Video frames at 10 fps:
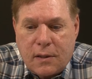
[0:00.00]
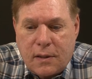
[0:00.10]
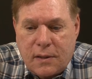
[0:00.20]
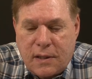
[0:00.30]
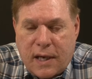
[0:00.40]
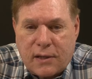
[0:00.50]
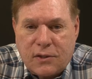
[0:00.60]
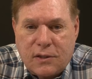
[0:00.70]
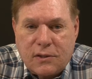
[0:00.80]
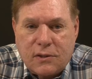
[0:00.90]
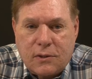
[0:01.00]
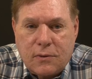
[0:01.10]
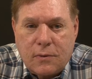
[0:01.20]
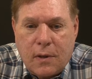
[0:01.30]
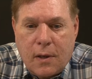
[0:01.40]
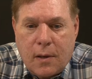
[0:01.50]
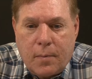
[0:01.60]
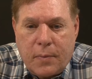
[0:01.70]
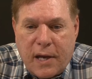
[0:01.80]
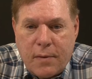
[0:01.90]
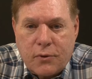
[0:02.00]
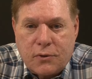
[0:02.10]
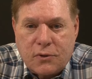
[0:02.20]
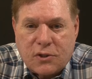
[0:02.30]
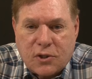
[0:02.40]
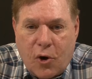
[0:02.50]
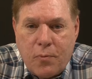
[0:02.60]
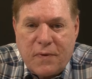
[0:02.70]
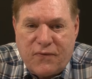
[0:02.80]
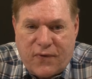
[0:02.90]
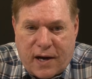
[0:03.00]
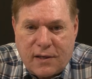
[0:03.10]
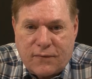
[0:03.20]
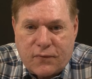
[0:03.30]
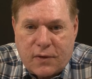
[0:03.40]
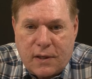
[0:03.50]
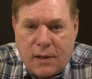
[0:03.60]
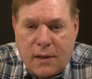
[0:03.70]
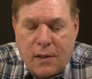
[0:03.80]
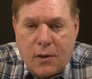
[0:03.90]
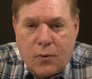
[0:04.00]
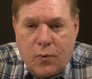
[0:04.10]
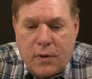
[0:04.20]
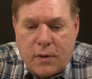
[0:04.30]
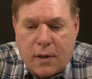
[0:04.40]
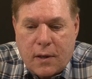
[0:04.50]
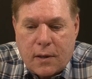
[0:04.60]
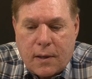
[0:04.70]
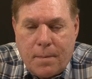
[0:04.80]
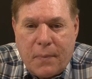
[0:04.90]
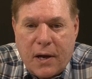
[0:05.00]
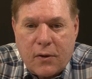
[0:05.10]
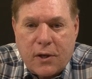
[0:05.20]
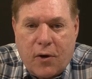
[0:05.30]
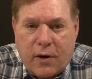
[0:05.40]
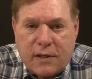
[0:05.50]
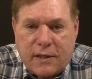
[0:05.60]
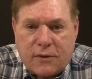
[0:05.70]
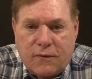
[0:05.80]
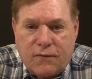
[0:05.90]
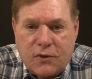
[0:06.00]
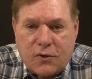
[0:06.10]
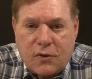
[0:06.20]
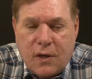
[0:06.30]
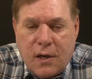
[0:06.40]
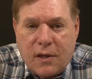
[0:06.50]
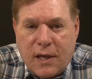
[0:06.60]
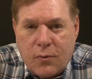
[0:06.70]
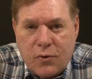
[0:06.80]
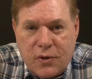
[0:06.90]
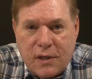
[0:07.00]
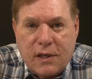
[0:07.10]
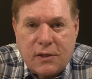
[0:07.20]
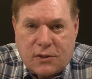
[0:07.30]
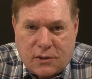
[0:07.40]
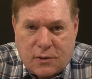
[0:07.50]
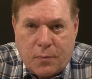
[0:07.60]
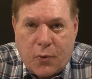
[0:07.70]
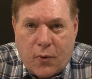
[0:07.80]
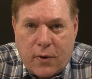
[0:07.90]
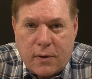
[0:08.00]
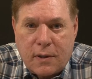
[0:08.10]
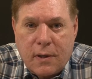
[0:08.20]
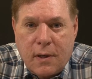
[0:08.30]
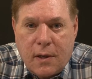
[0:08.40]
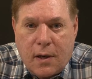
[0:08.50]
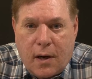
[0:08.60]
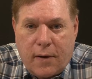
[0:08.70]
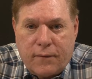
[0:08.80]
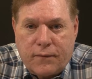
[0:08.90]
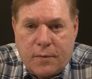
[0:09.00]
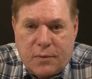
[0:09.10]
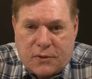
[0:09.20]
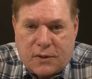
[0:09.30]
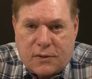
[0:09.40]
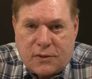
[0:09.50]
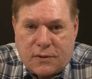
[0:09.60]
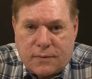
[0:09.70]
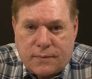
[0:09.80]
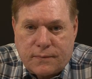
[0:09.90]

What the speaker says: and the next is to be able to scope effectively with a compelling architecture vision that would then get the support of the business.